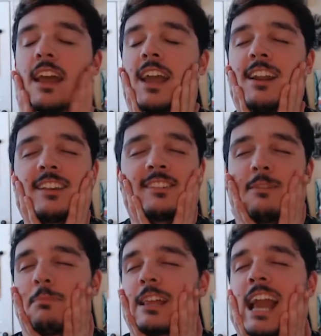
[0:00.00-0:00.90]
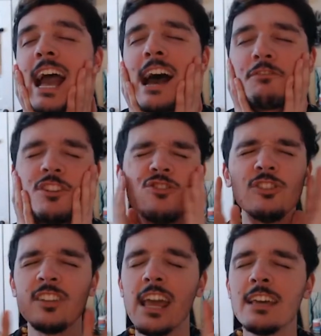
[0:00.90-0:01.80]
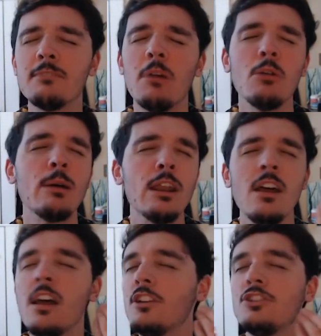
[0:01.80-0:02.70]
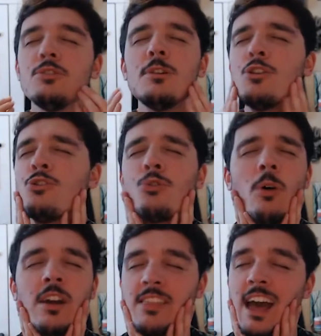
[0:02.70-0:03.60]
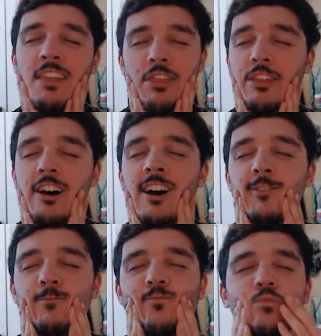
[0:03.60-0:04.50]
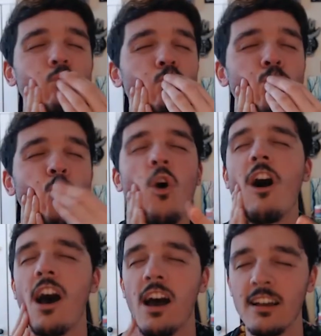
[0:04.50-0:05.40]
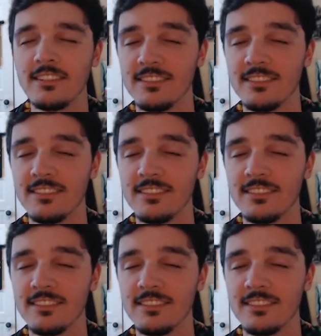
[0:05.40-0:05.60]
And I simply have to just take a moment to enjoy that thought. Mwah.